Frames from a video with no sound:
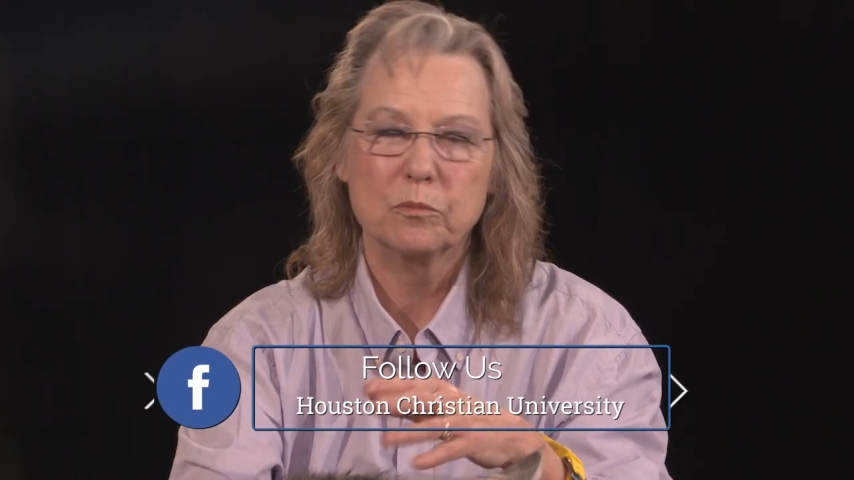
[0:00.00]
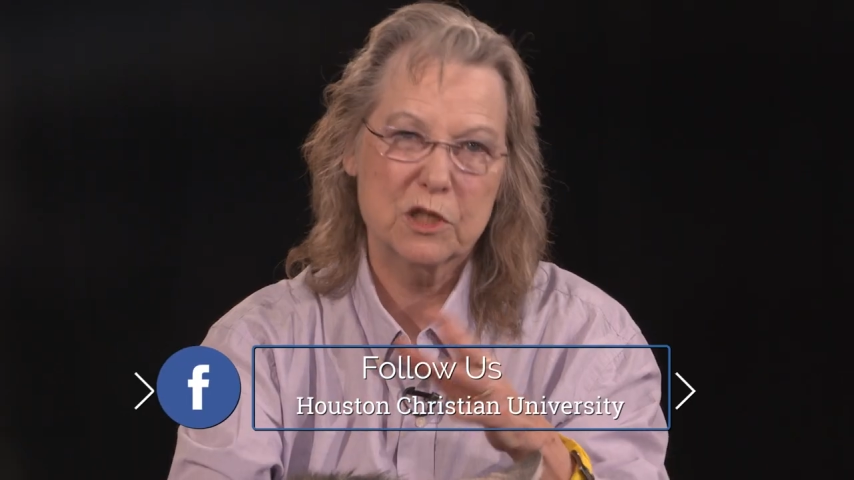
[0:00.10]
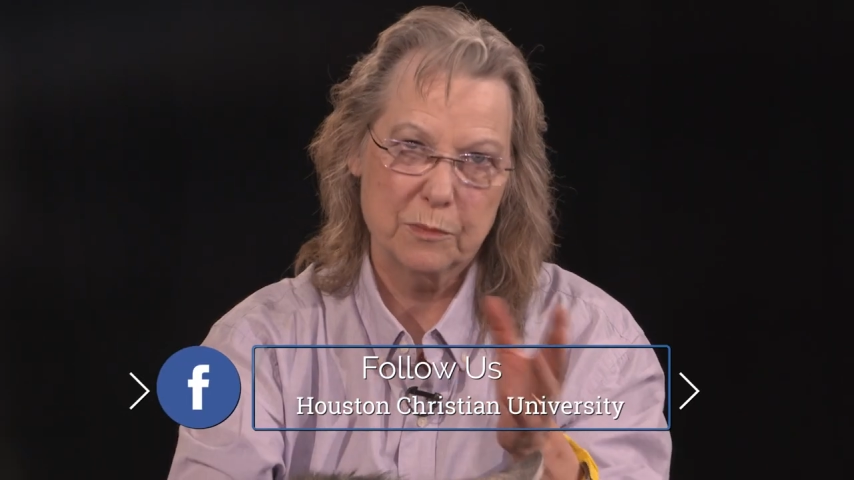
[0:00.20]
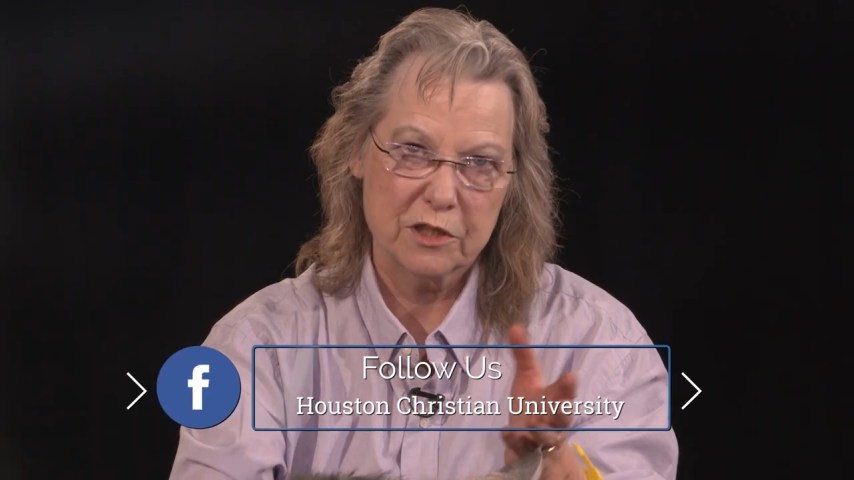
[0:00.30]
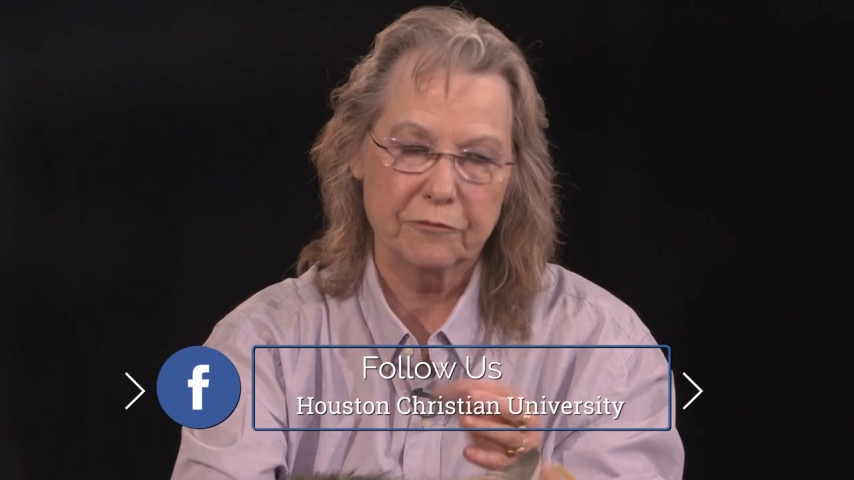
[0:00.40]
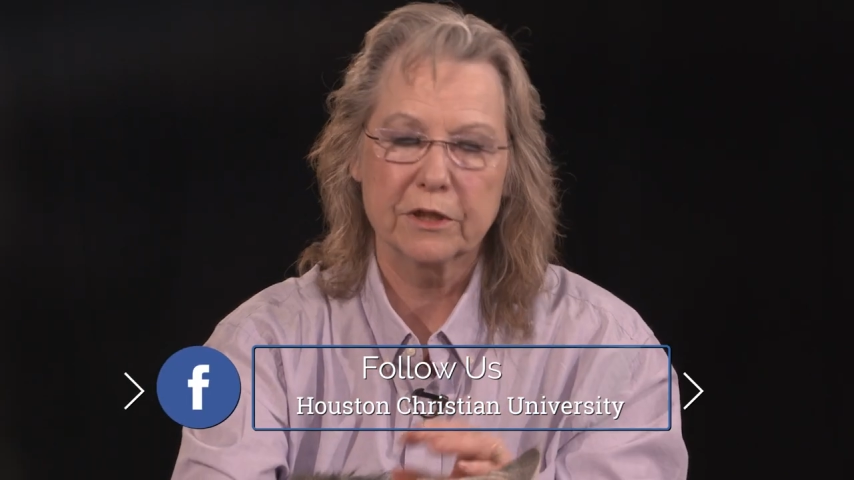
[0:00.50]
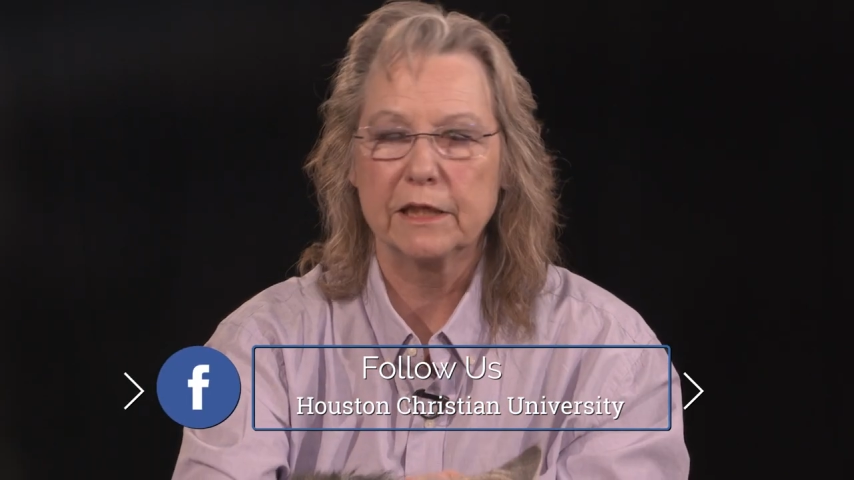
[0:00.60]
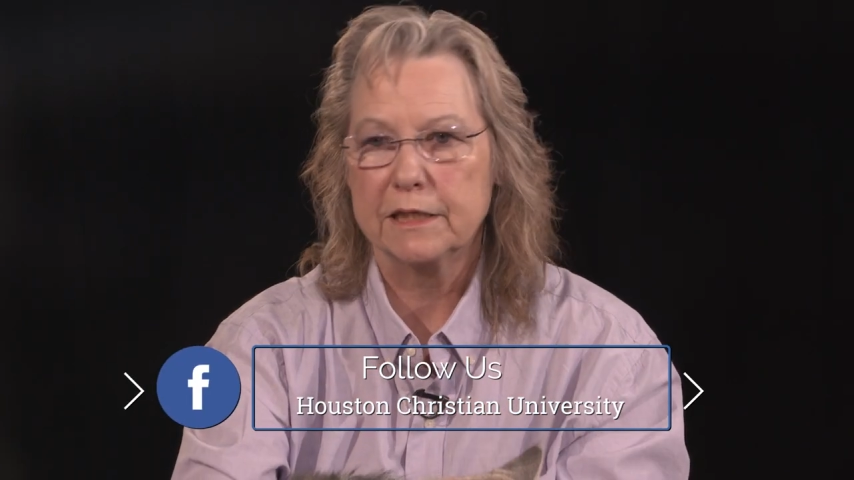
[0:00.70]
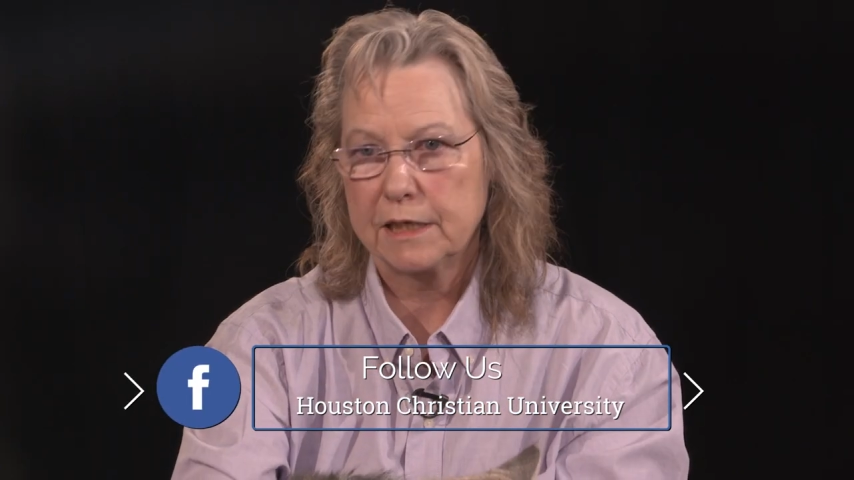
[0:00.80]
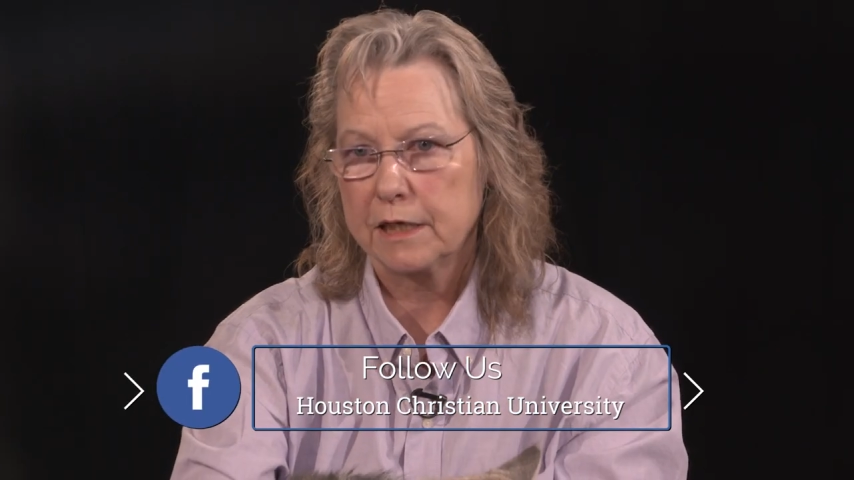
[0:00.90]

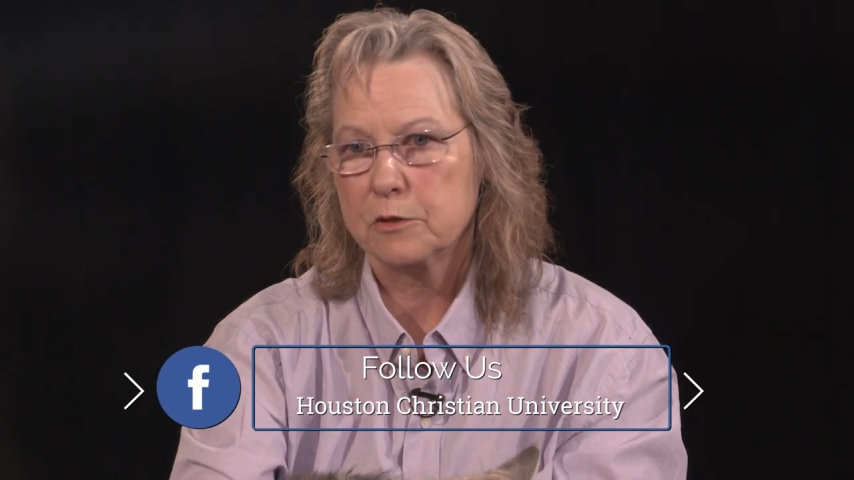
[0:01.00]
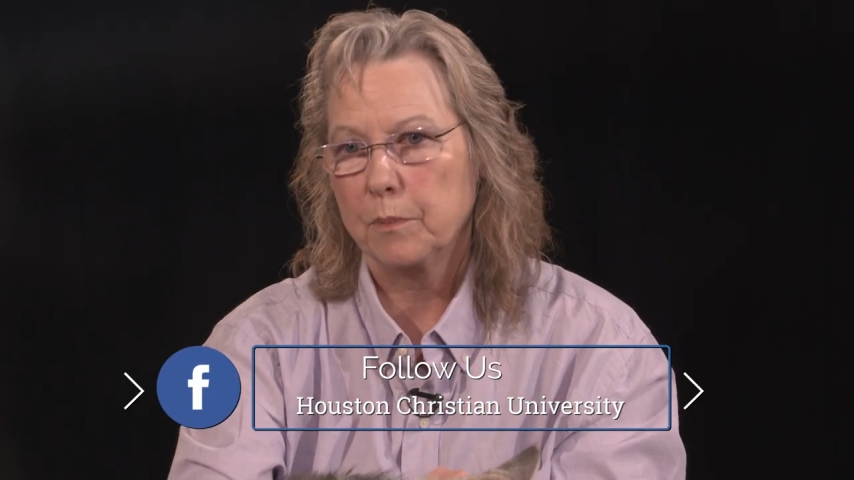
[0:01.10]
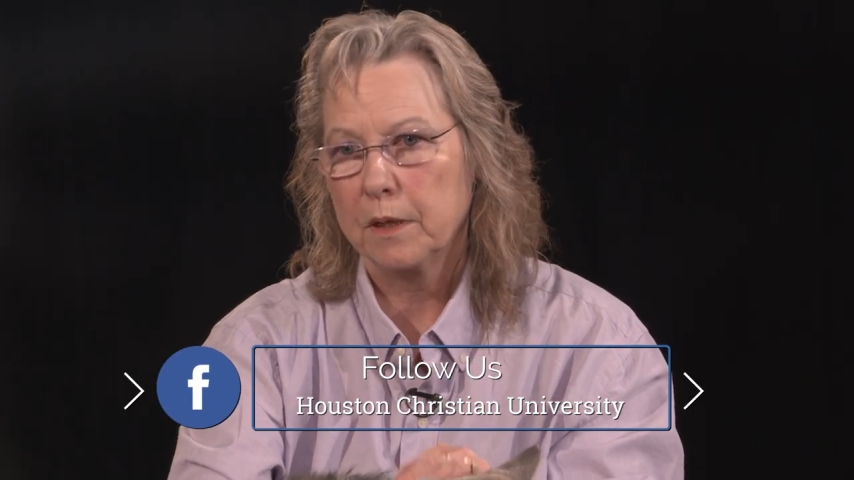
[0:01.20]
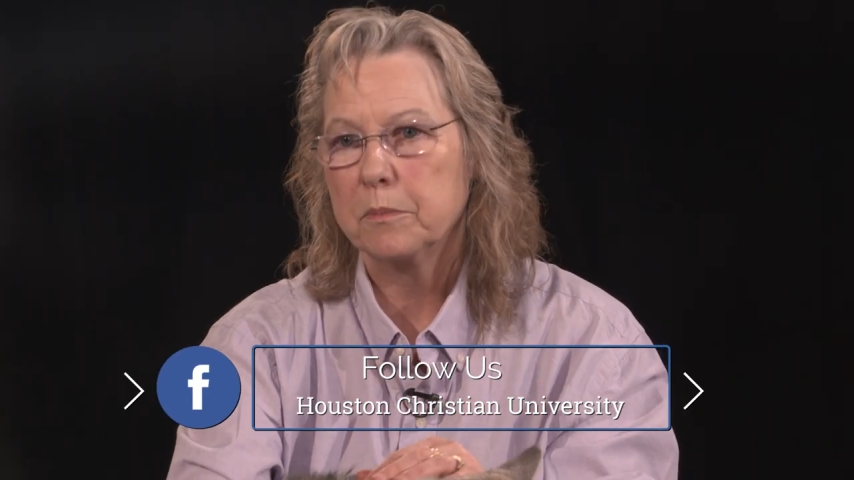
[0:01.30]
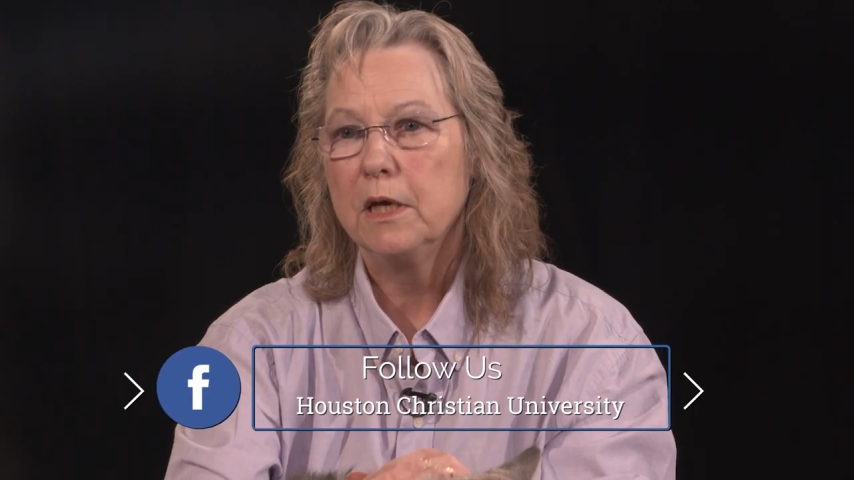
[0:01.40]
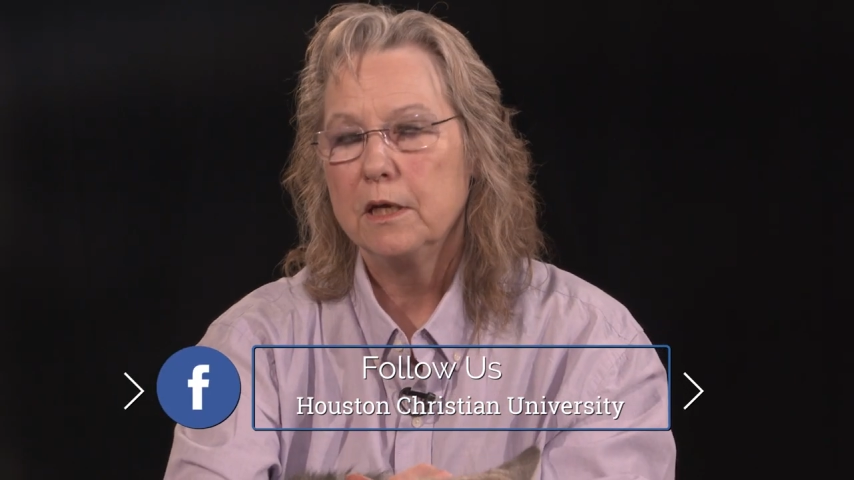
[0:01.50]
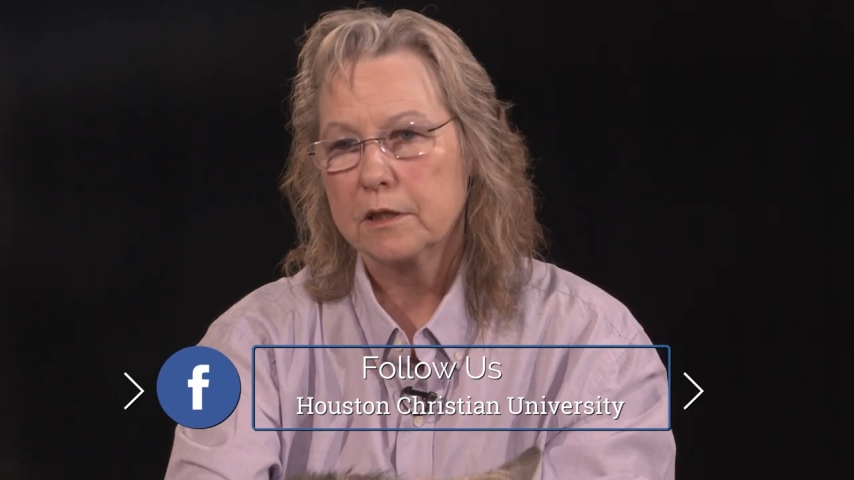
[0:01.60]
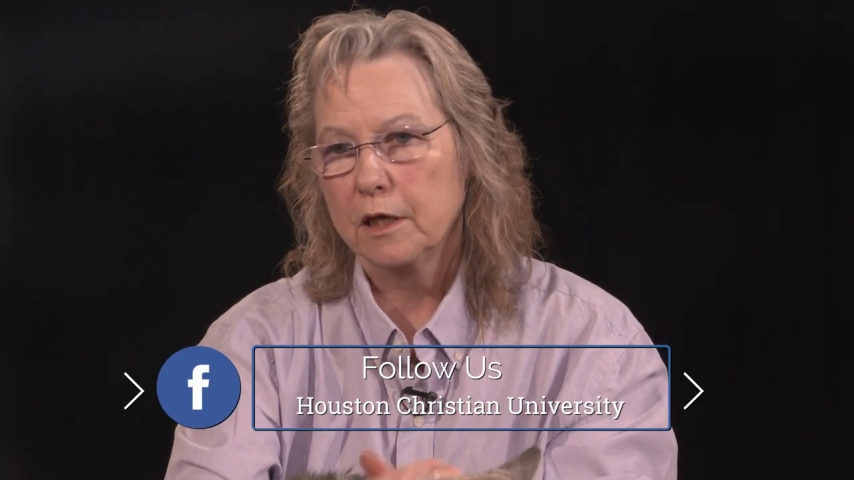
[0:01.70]
specifically TESBEP,